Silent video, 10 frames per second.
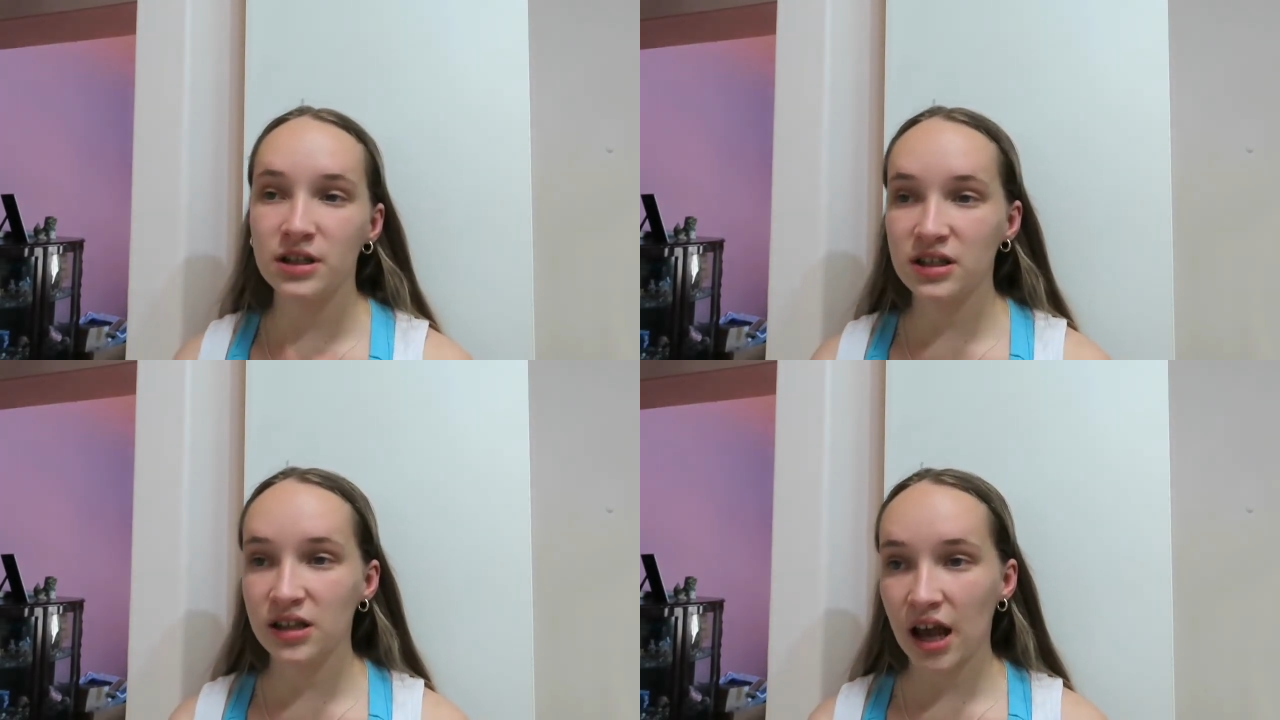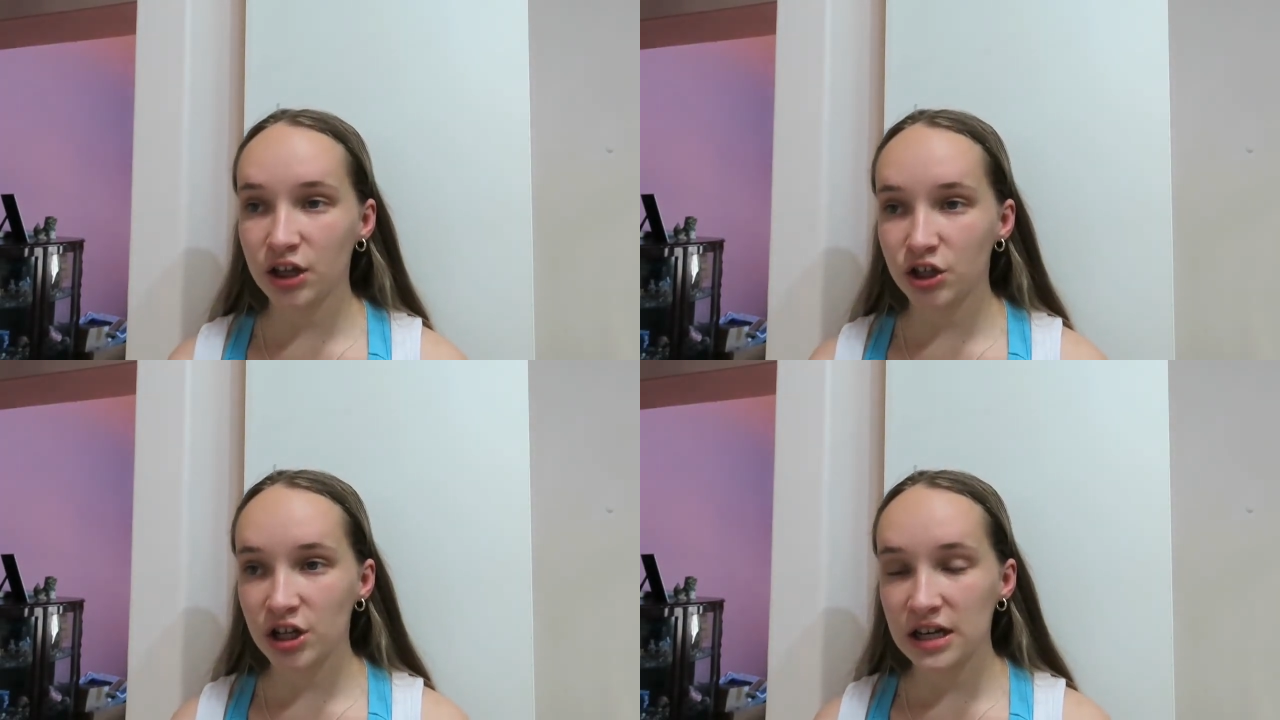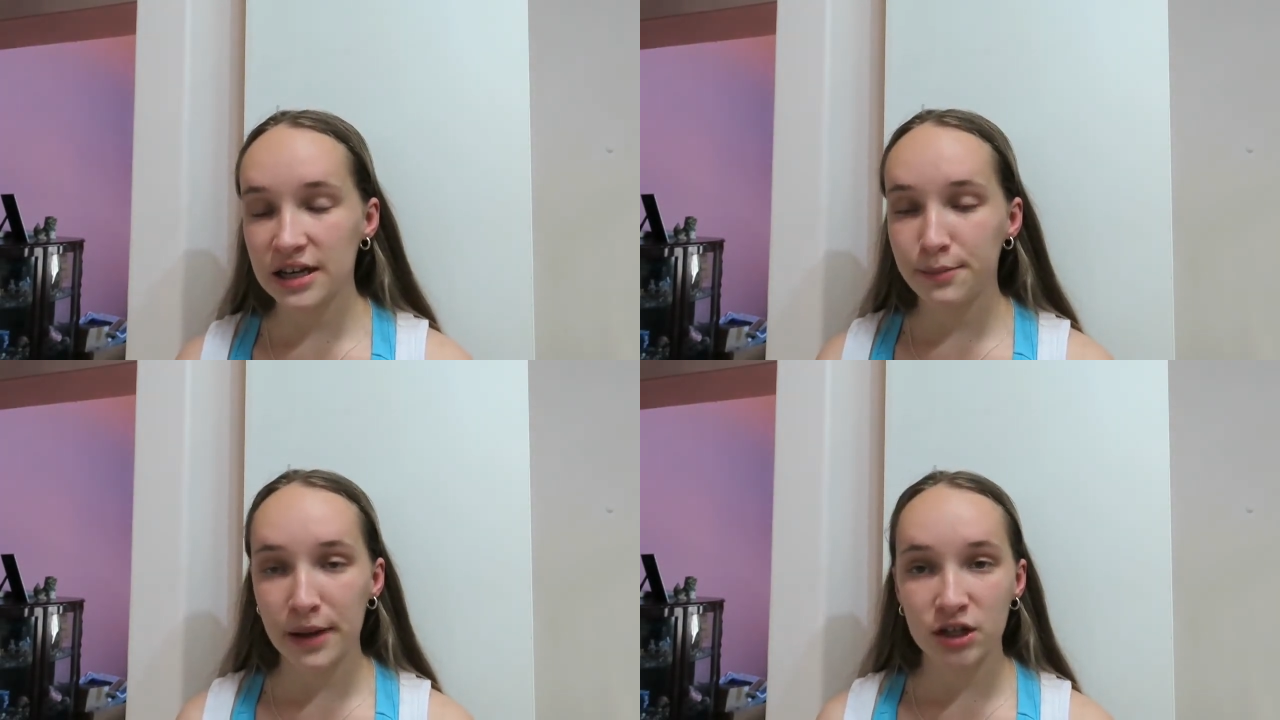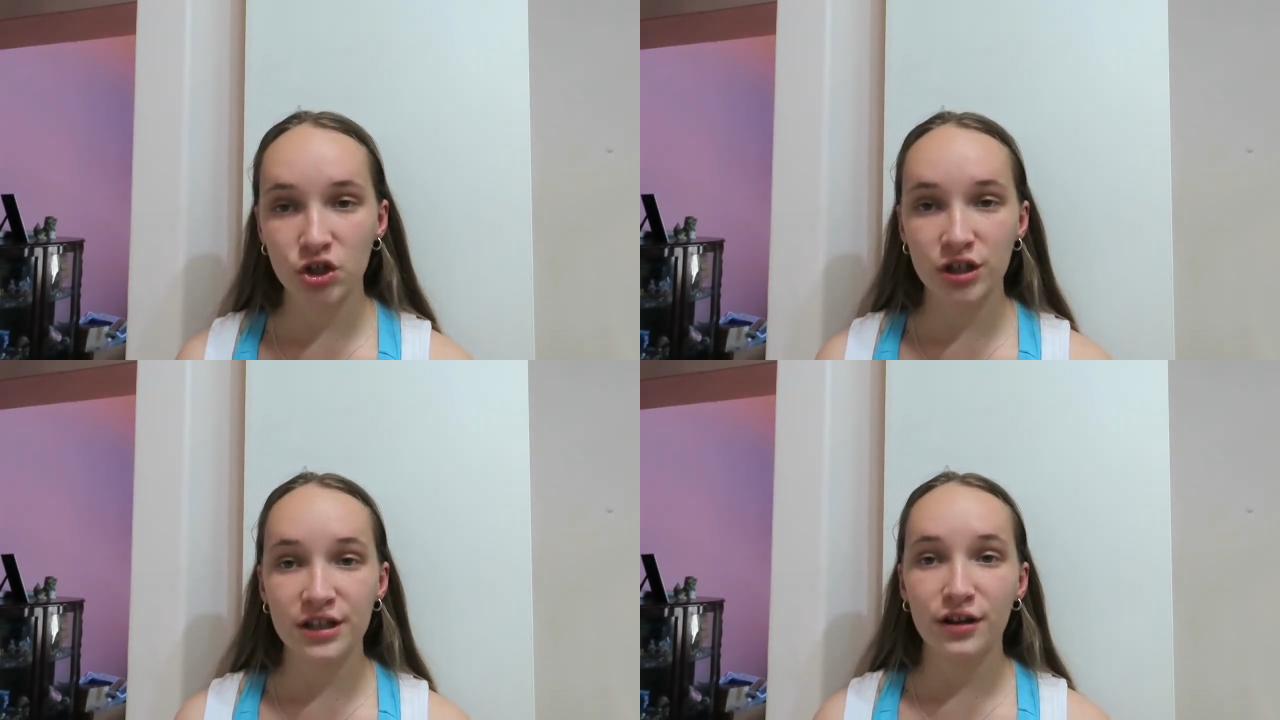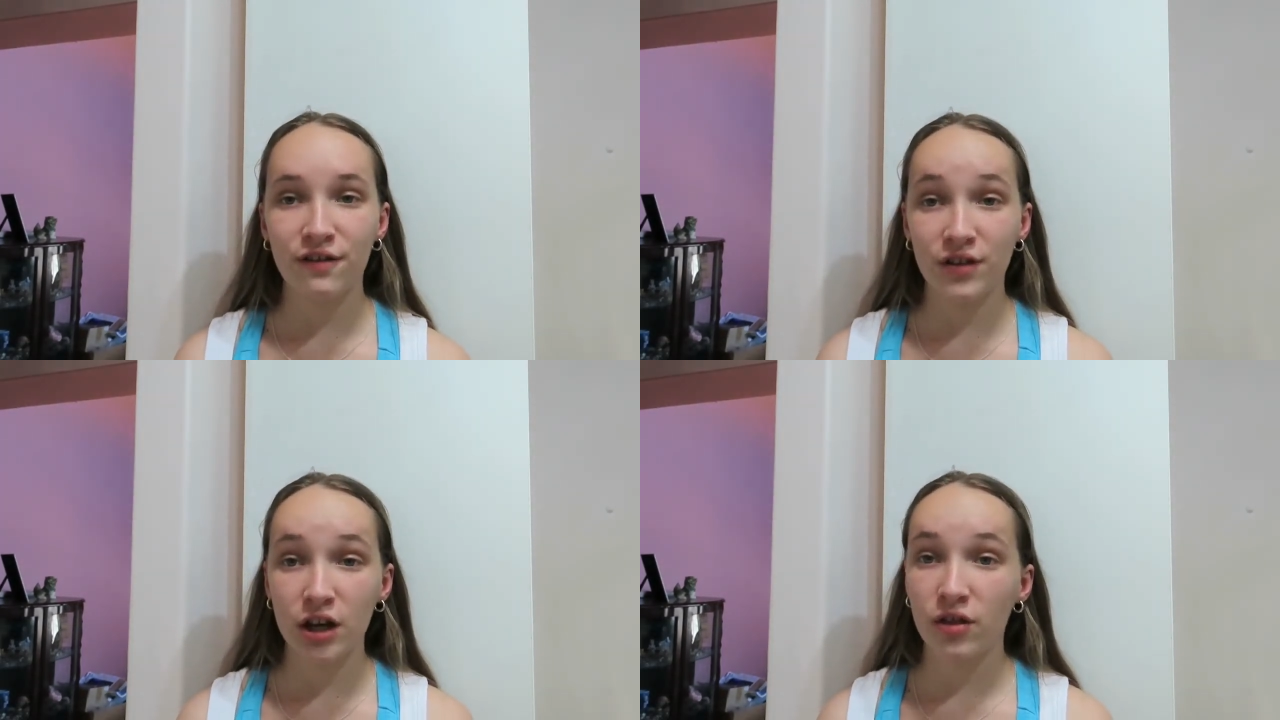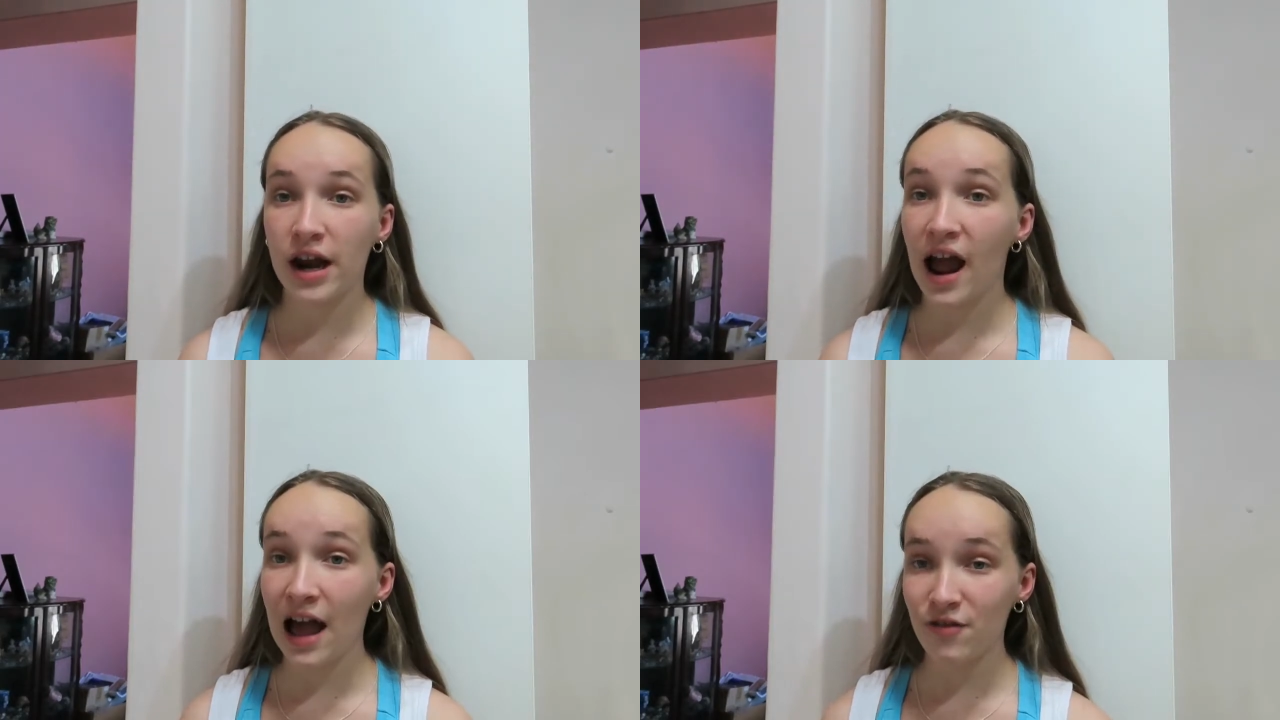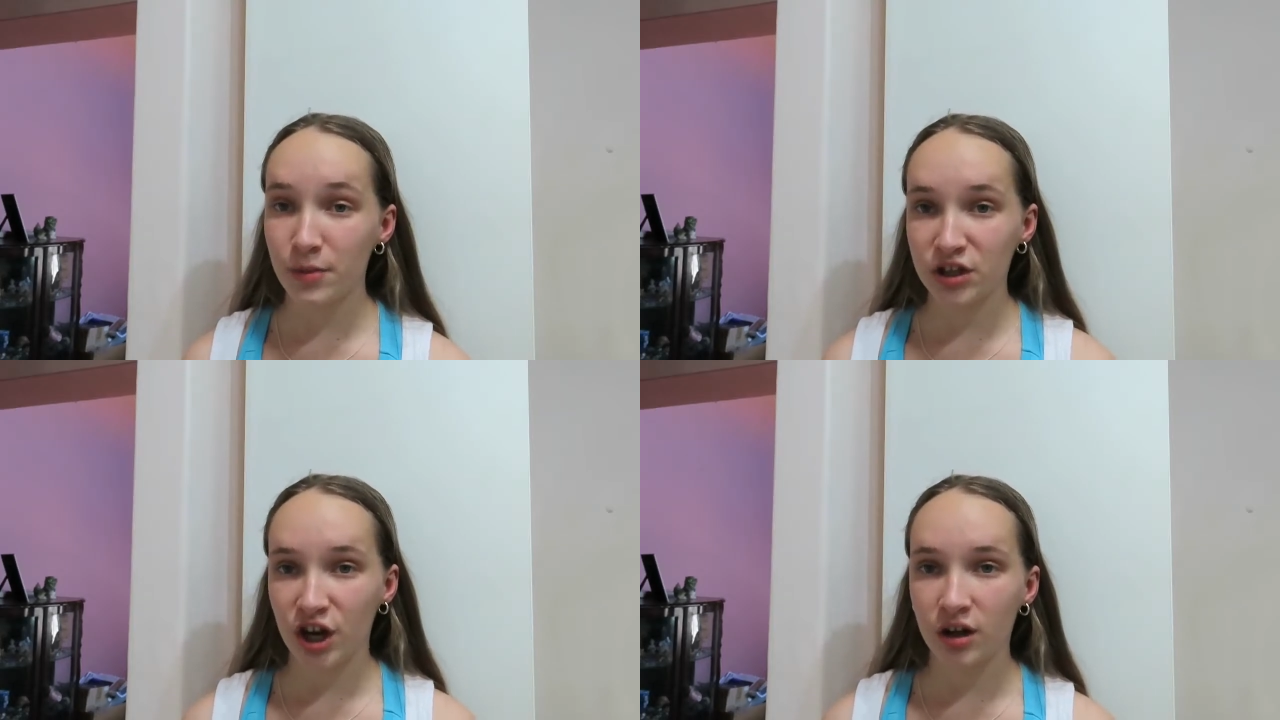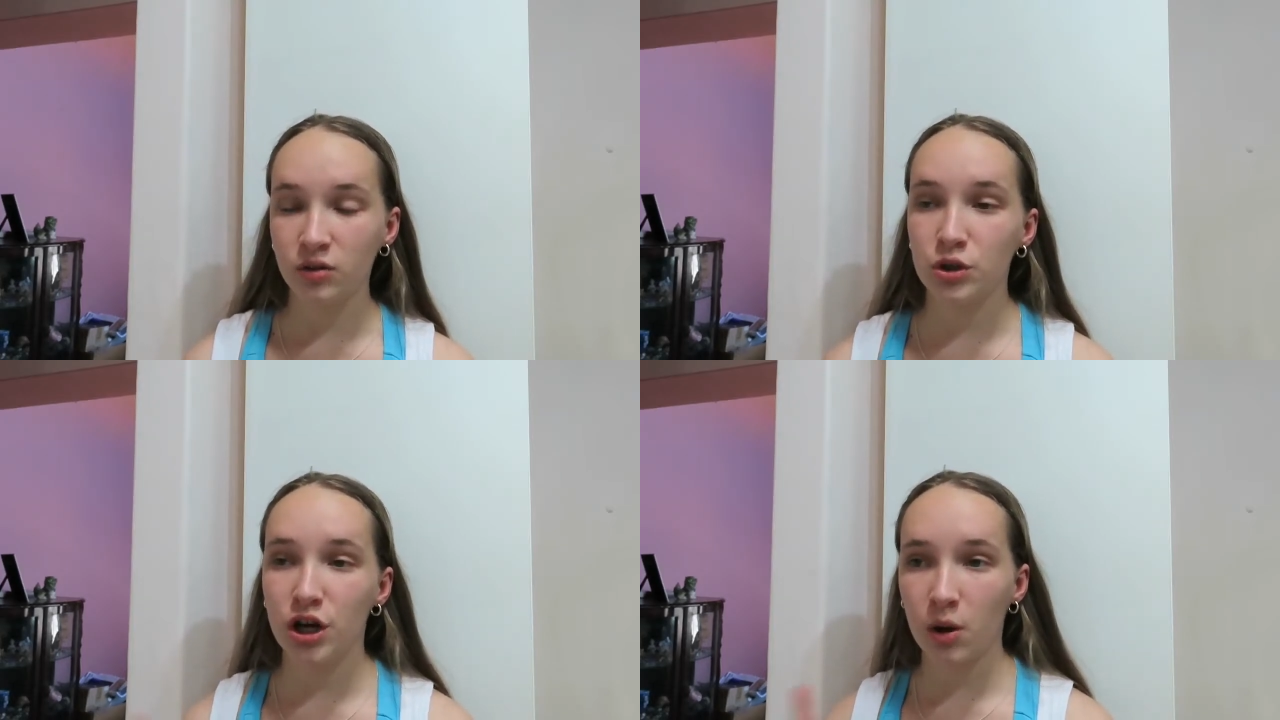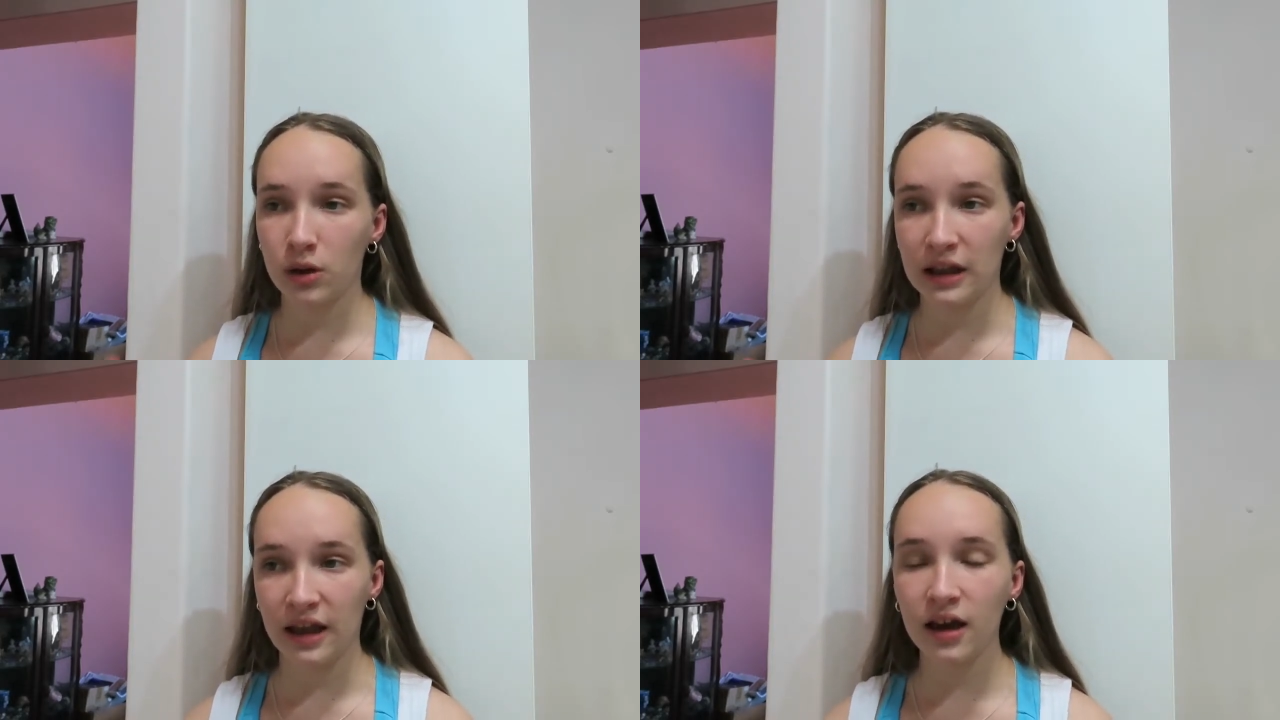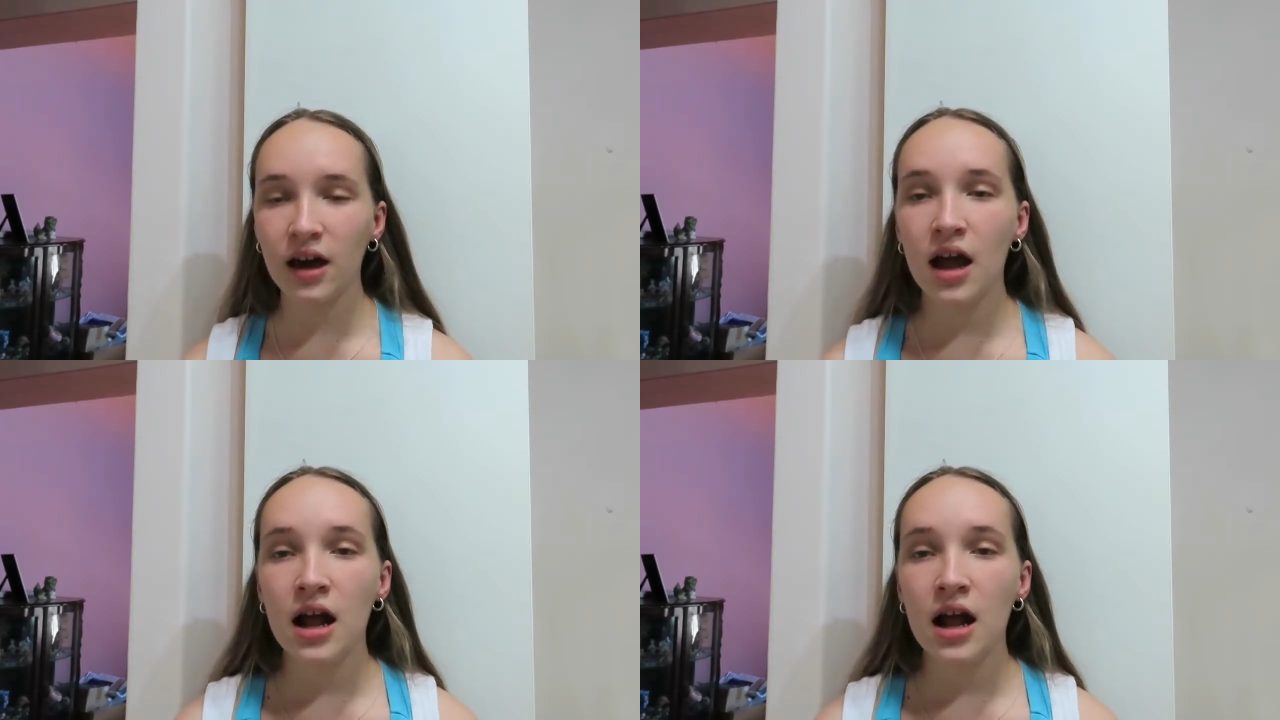This is actually mentioned in a video that I have on my channel, which I'll link.